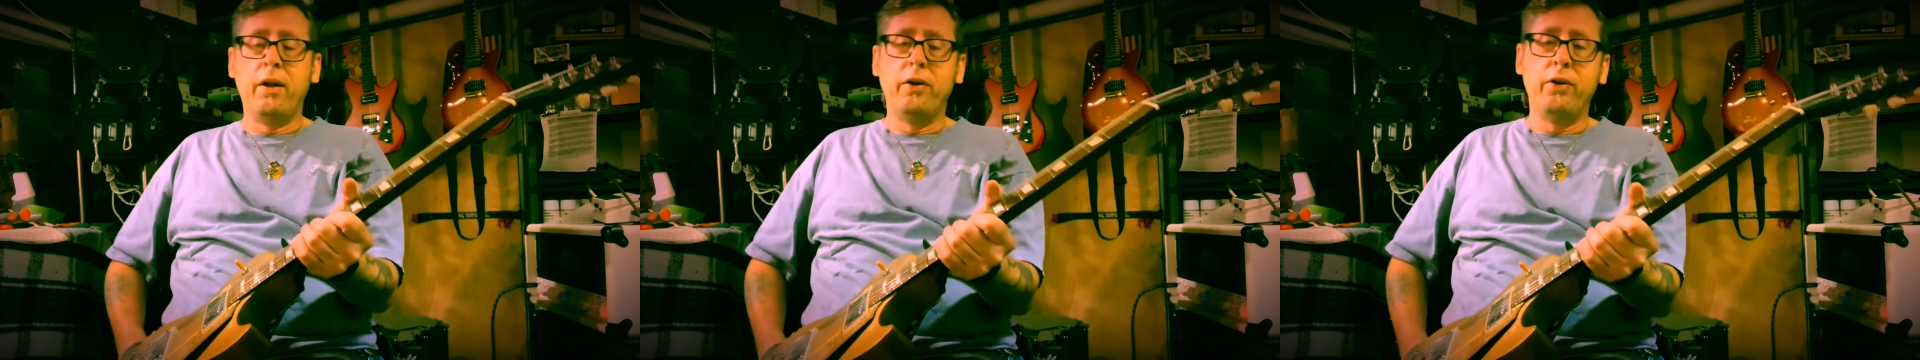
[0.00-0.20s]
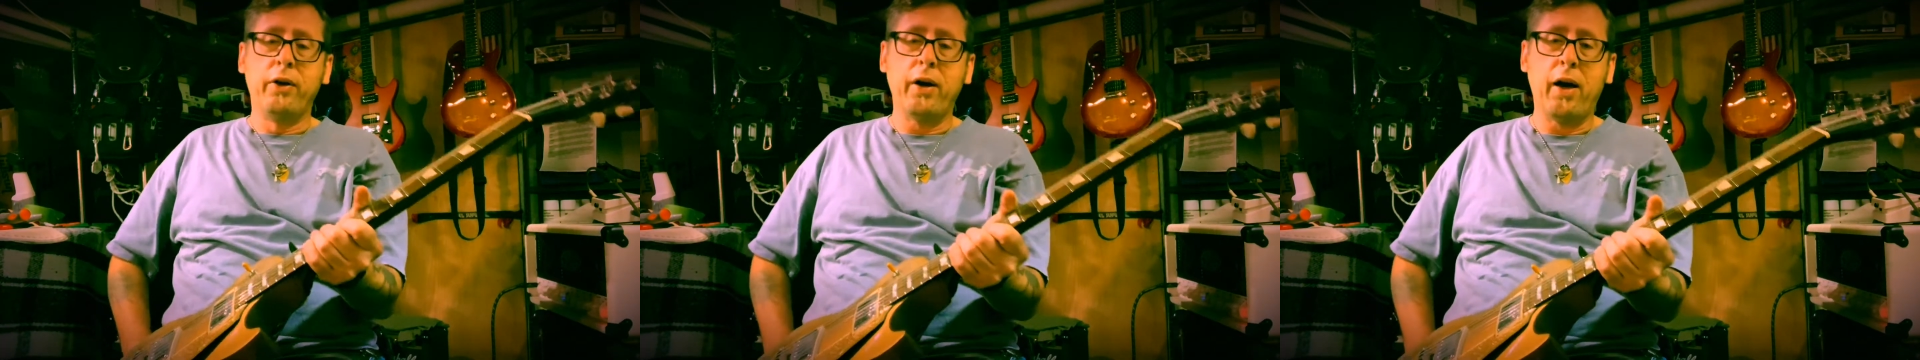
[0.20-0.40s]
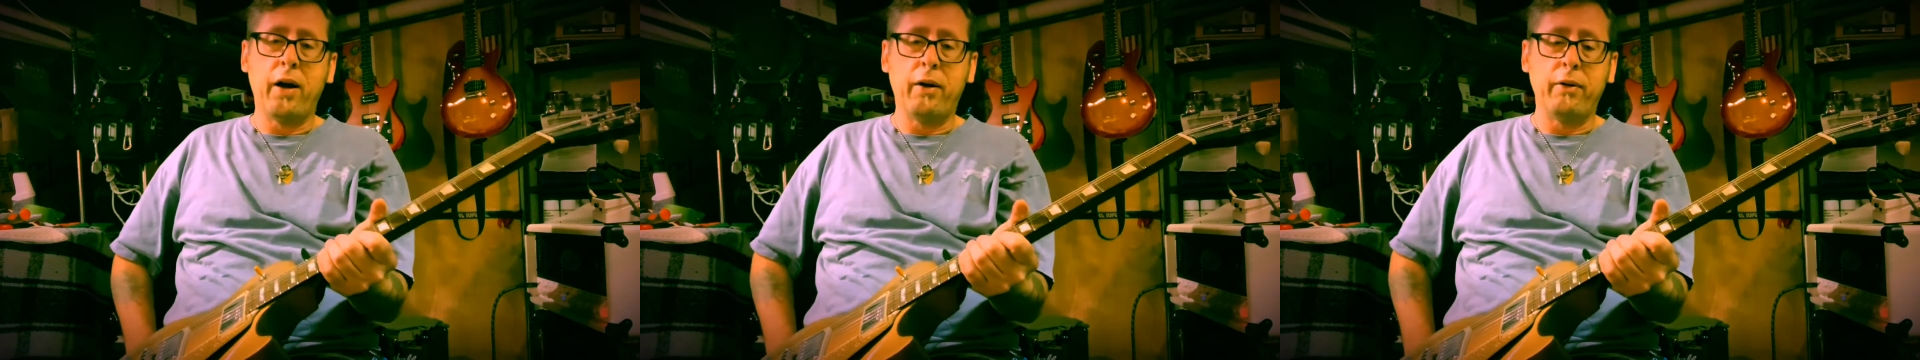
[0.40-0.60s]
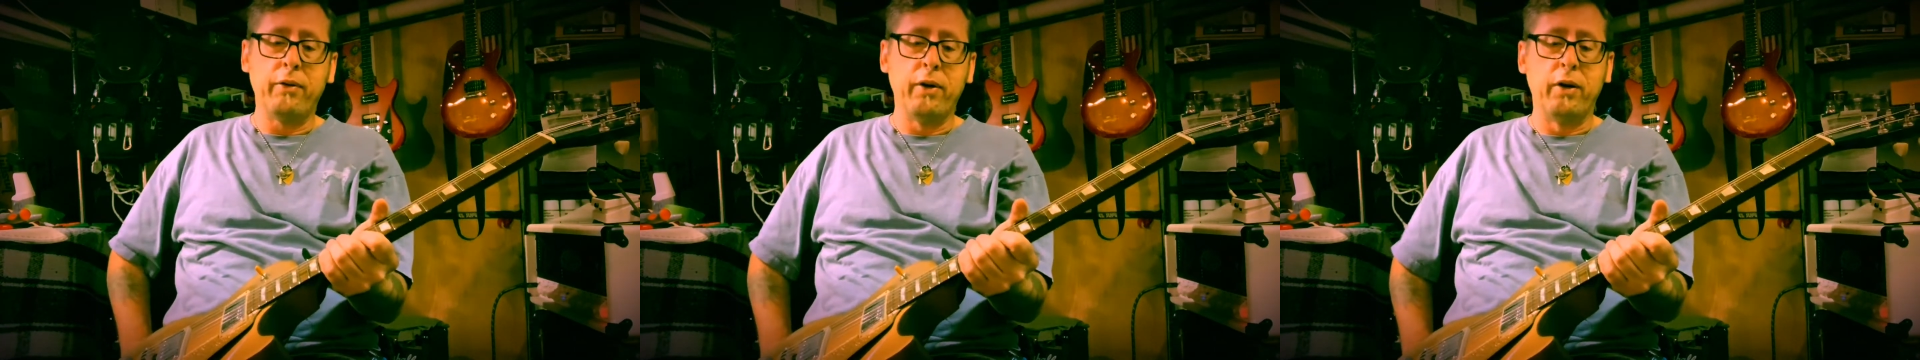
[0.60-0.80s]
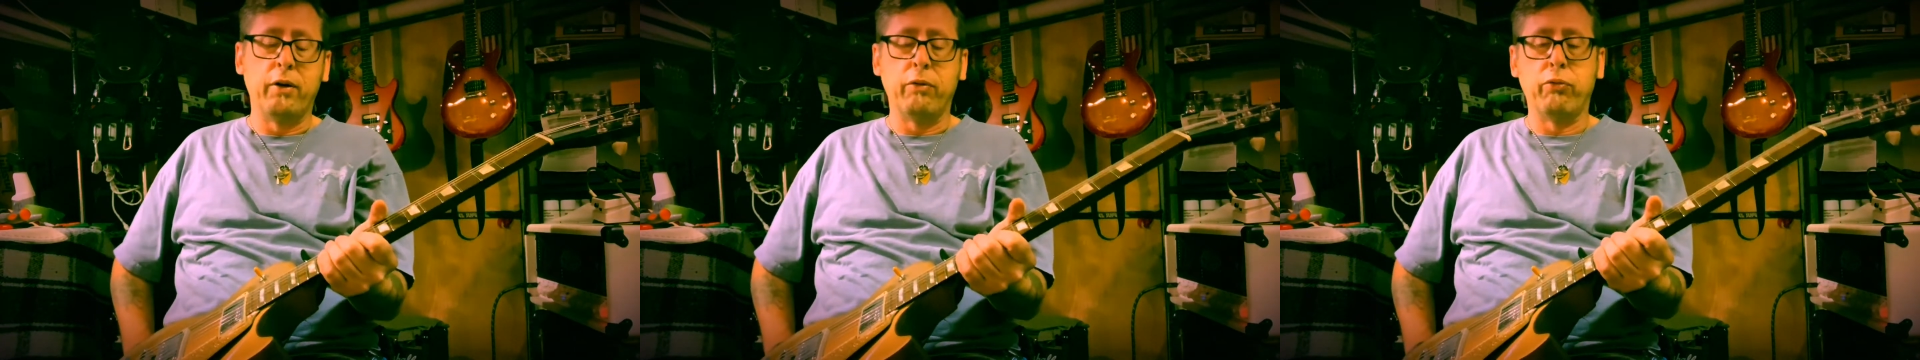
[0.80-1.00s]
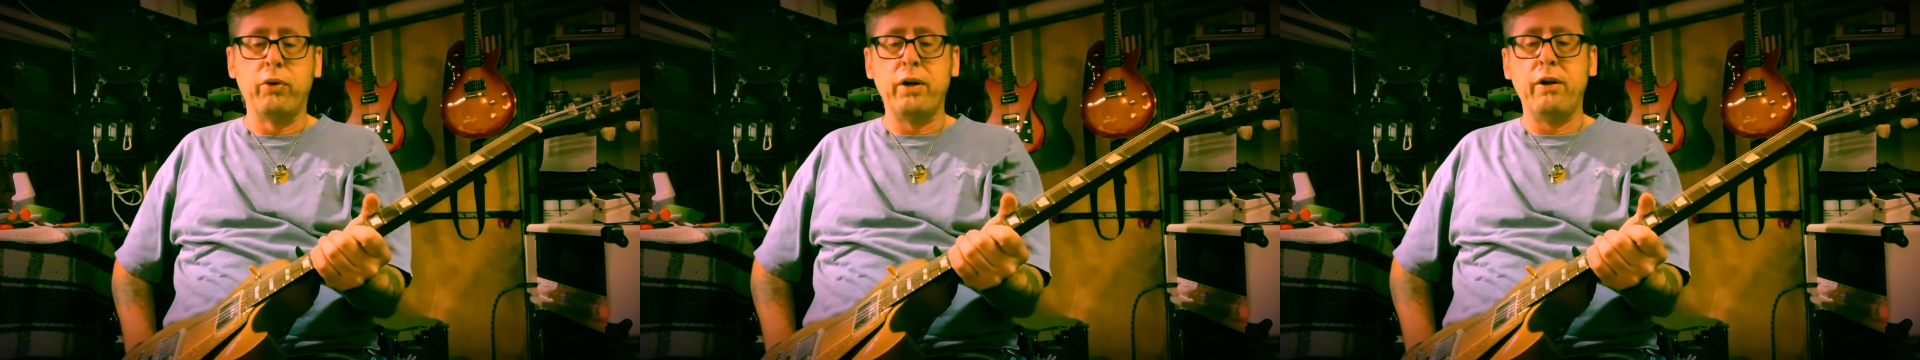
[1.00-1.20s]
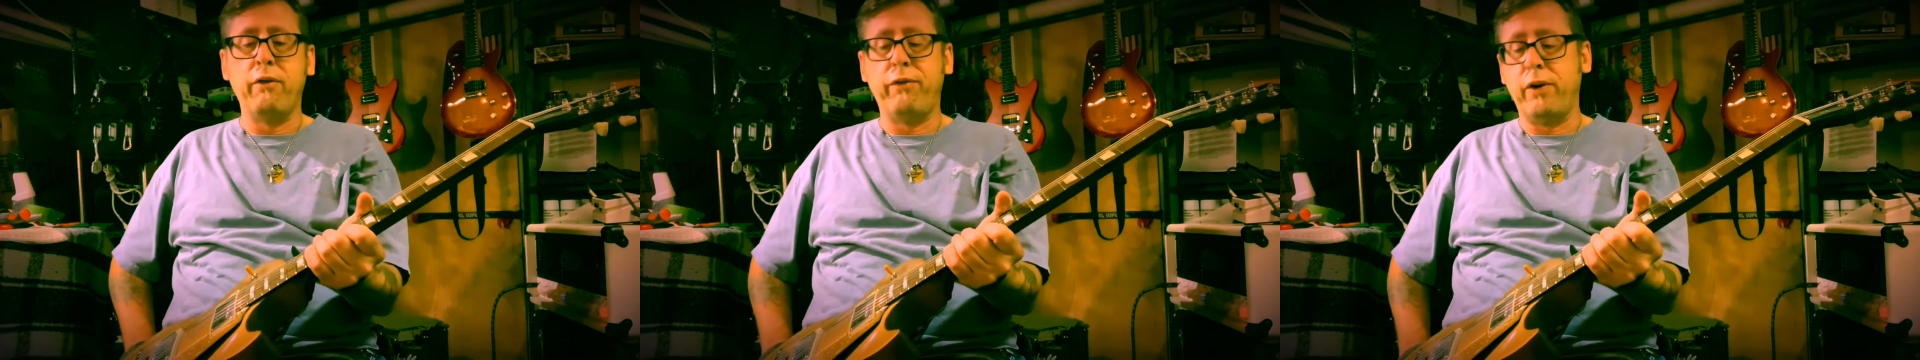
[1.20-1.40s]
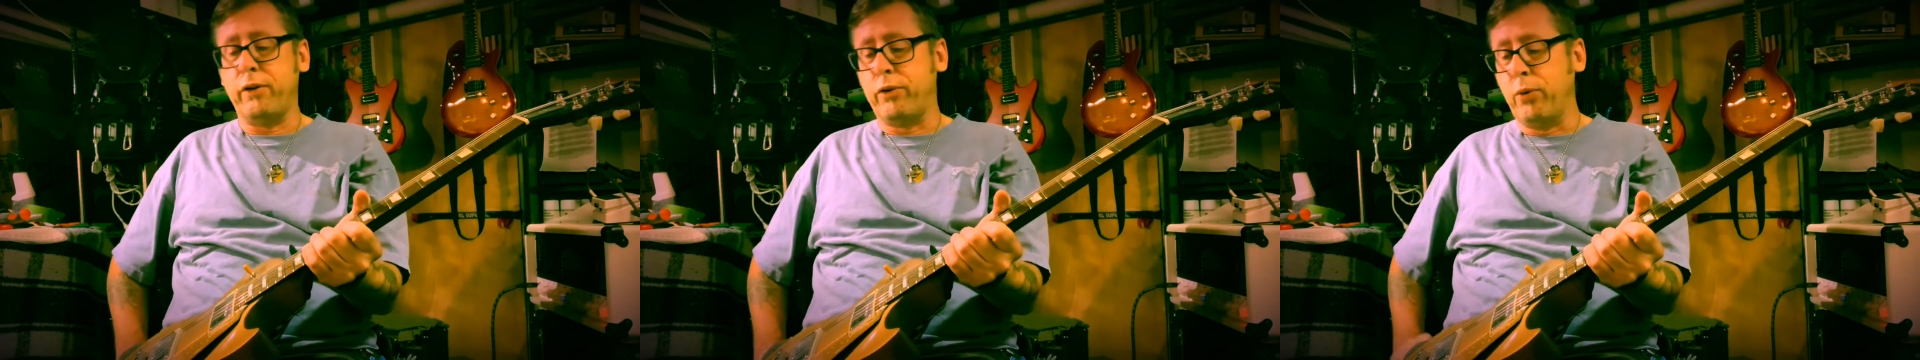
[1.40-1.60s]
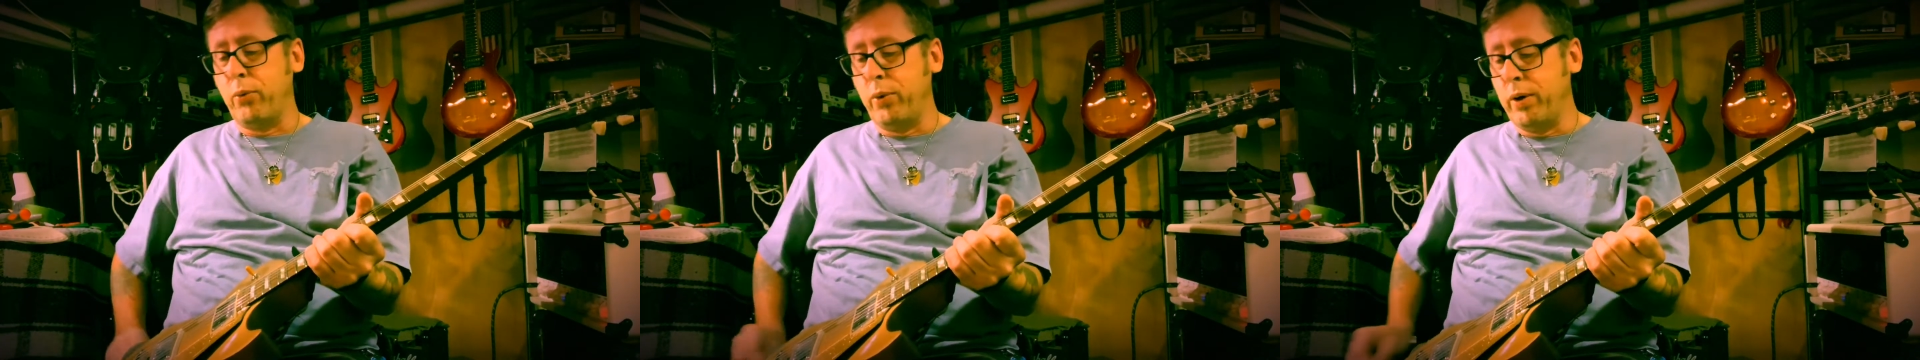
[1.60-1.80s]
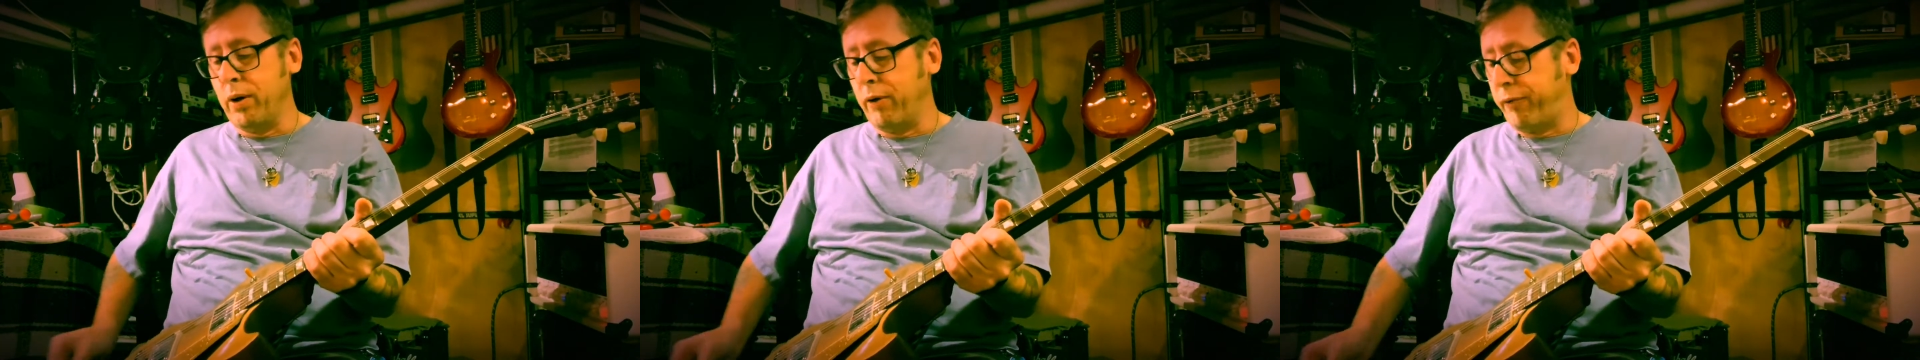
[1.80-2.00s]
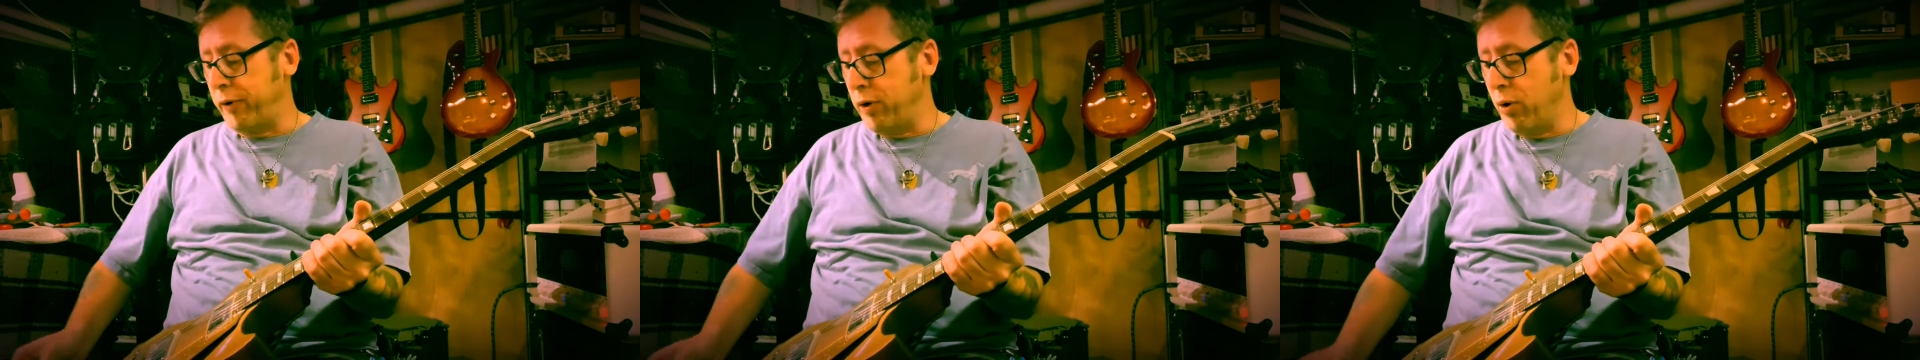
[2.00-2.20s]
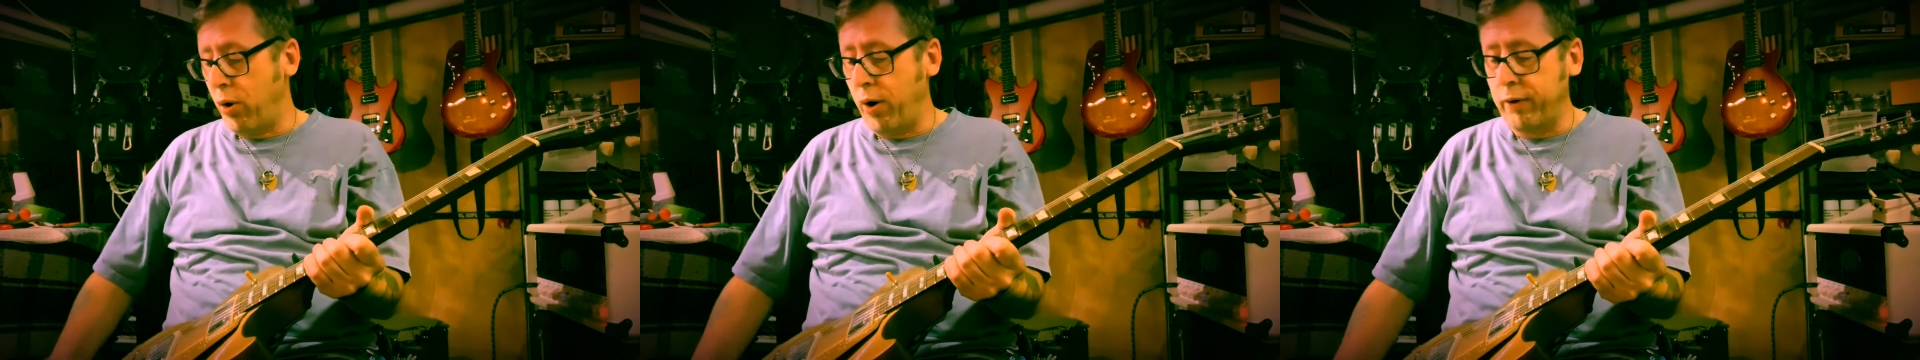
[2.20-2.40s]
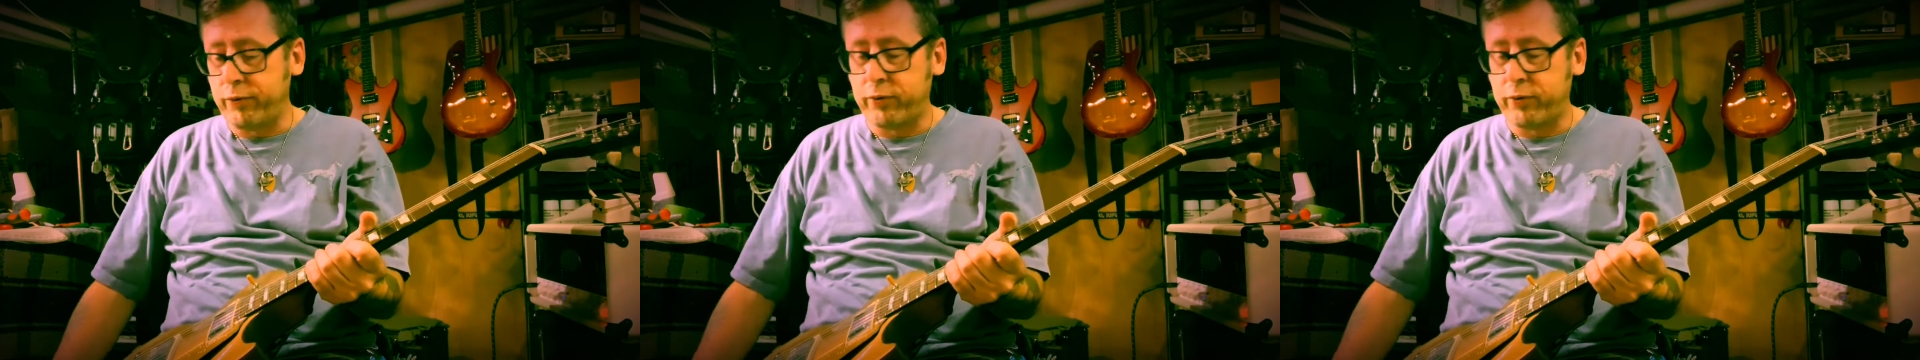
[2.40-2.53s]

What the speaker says: you got to reinvent the wheel for noise